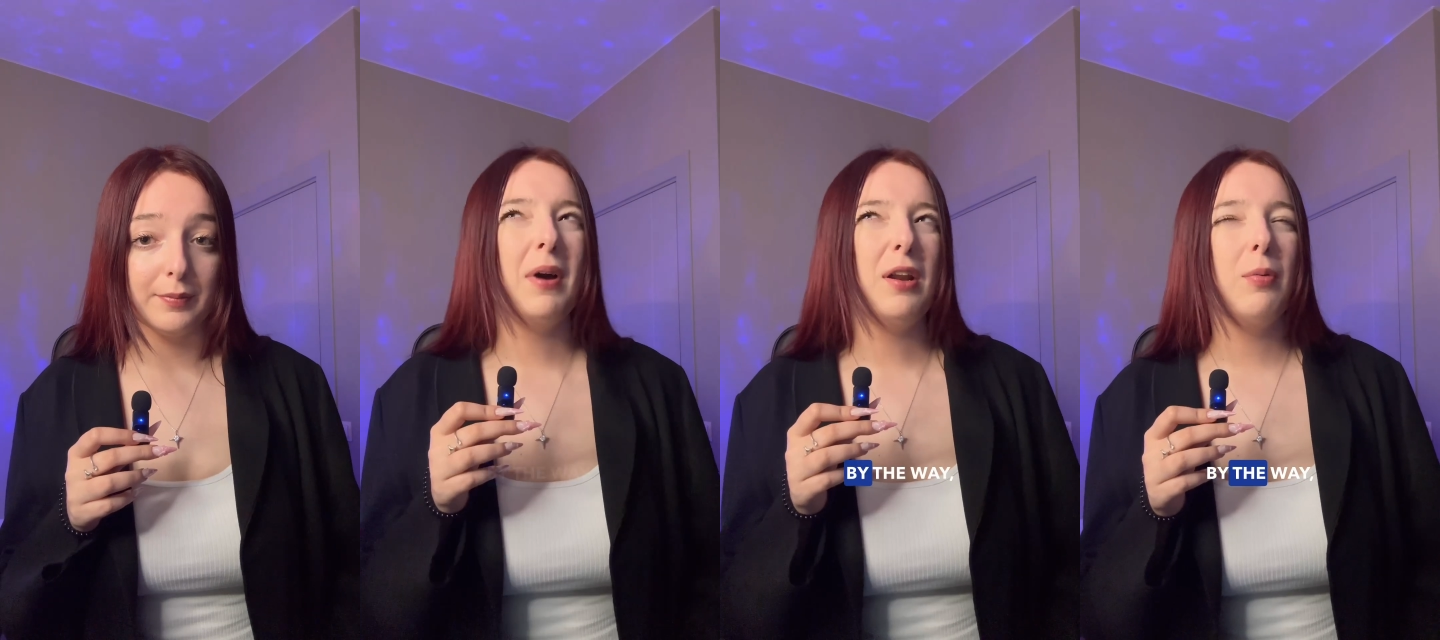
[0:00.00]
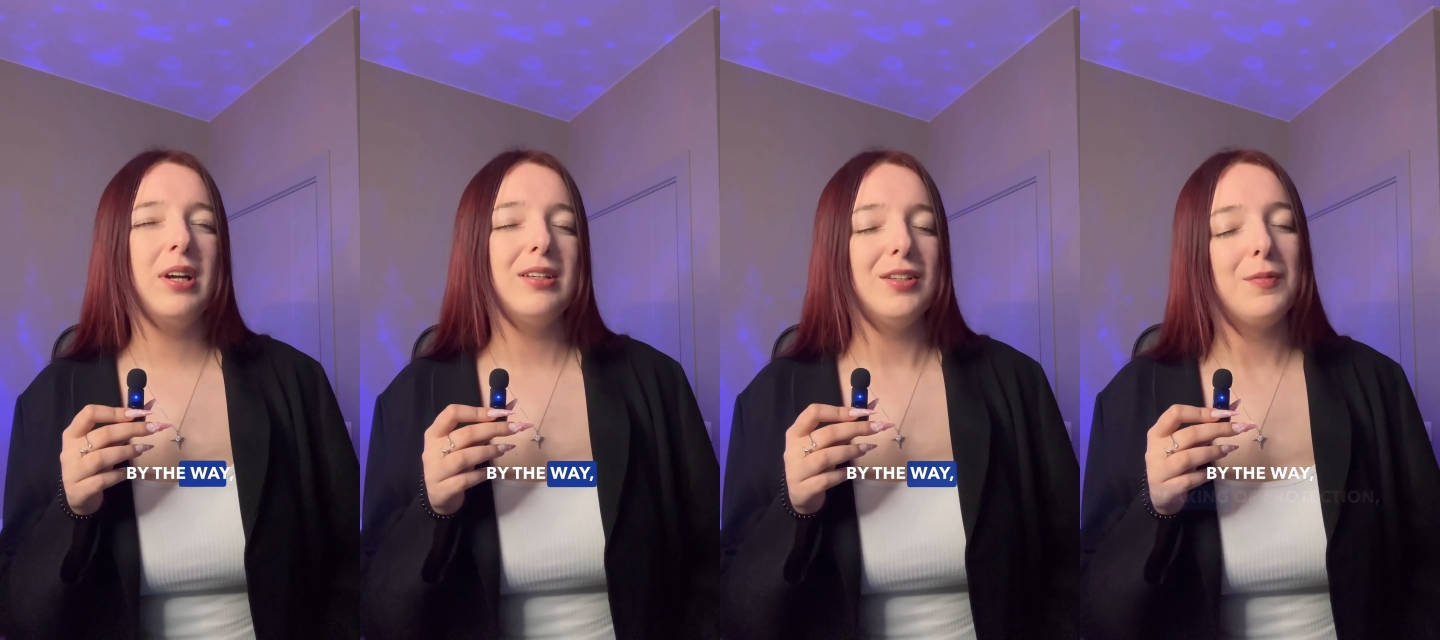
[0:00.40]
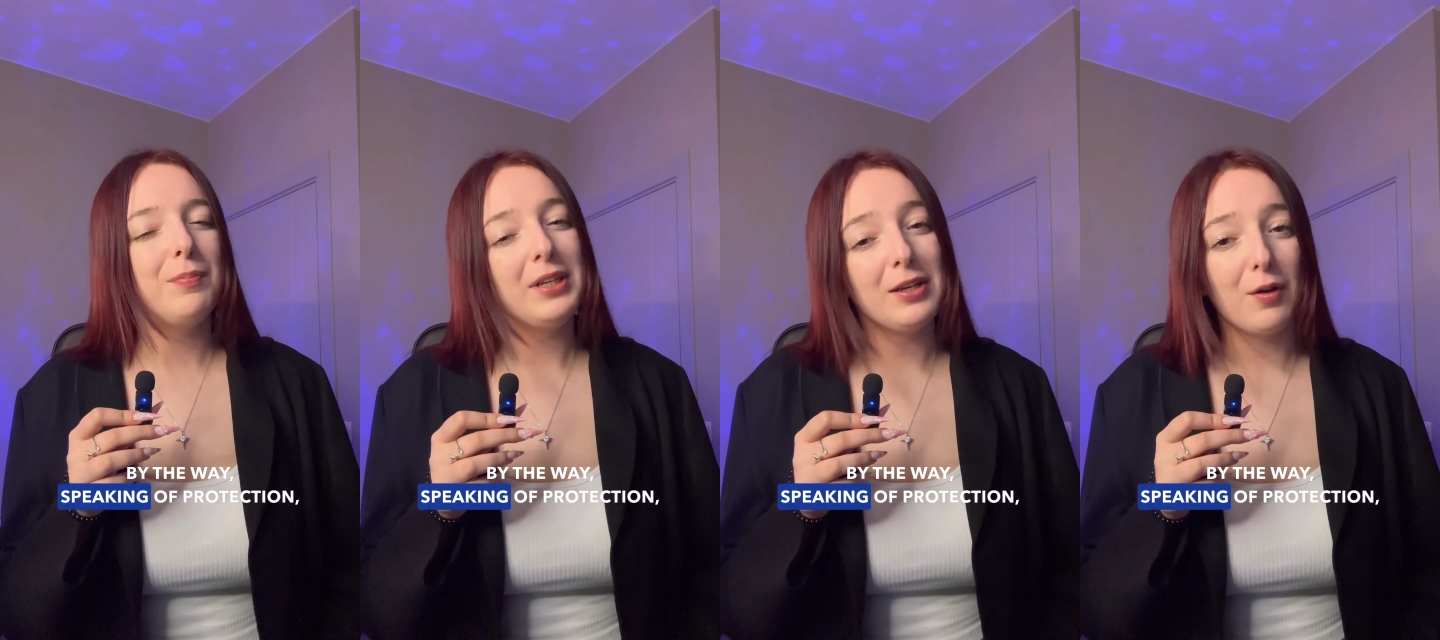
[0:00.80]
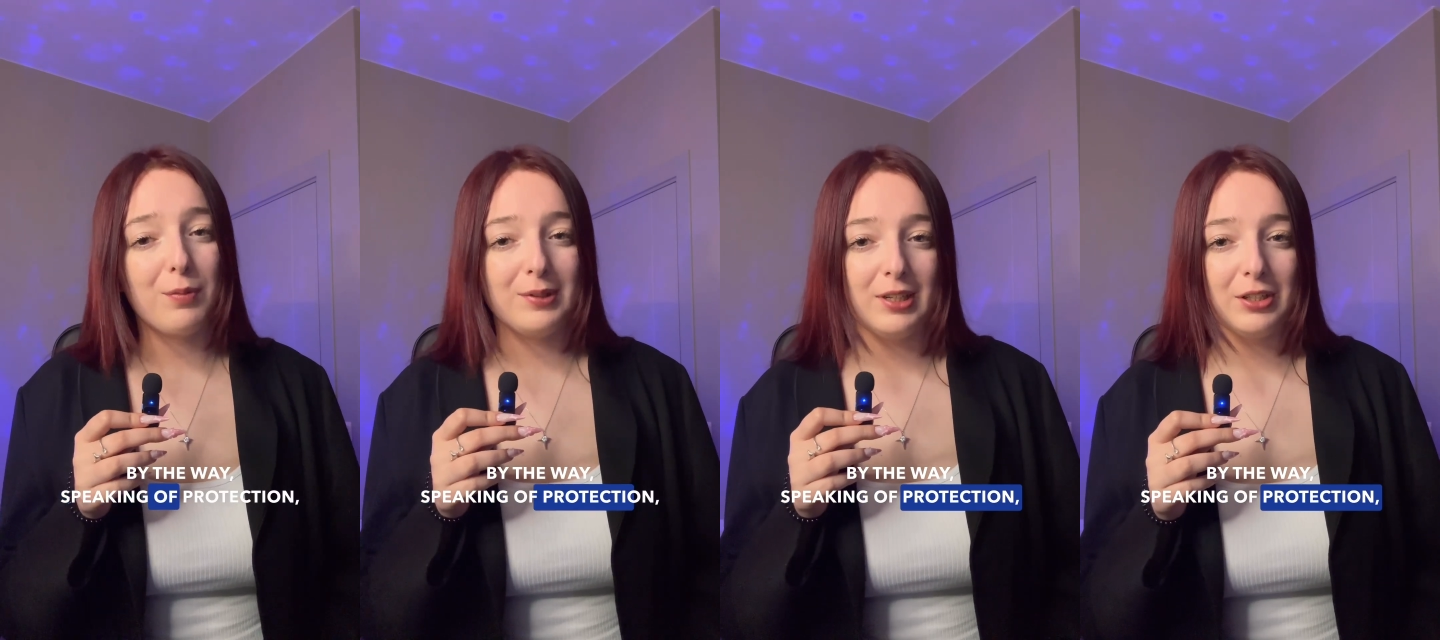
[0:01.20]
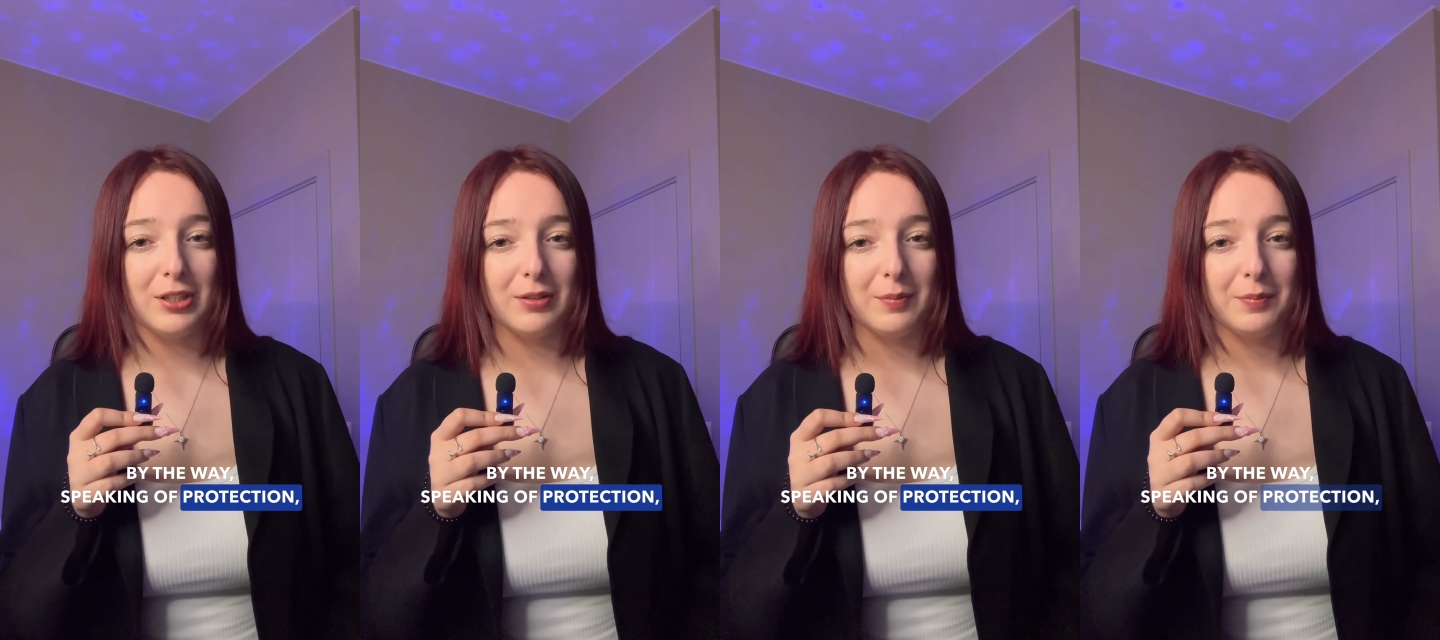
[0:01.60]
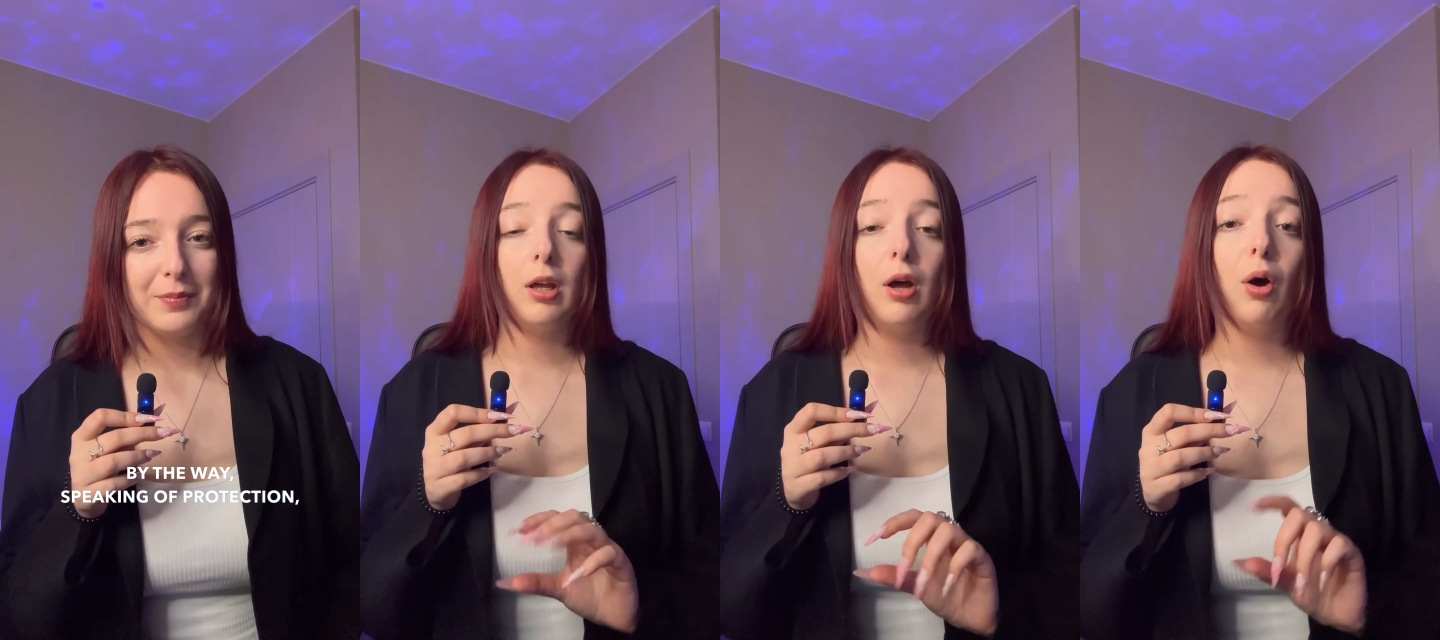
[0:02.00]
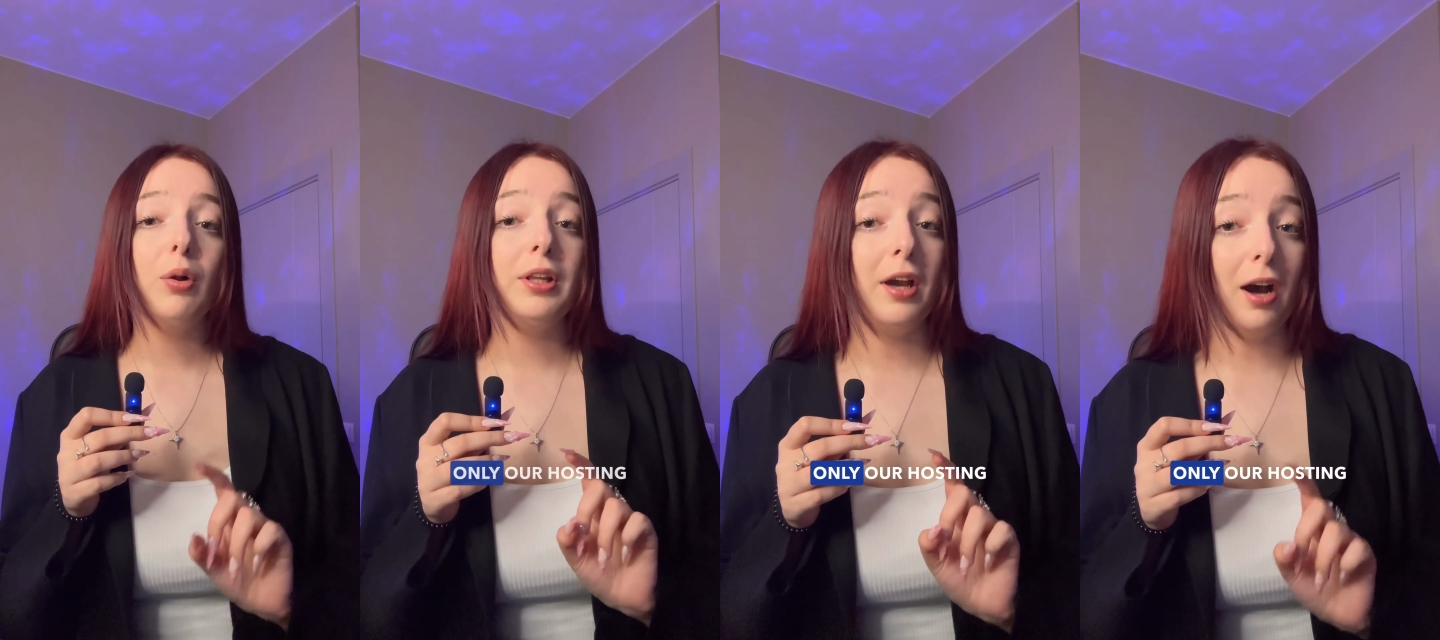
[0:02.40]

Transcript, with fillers: By the way, speaking of protection, only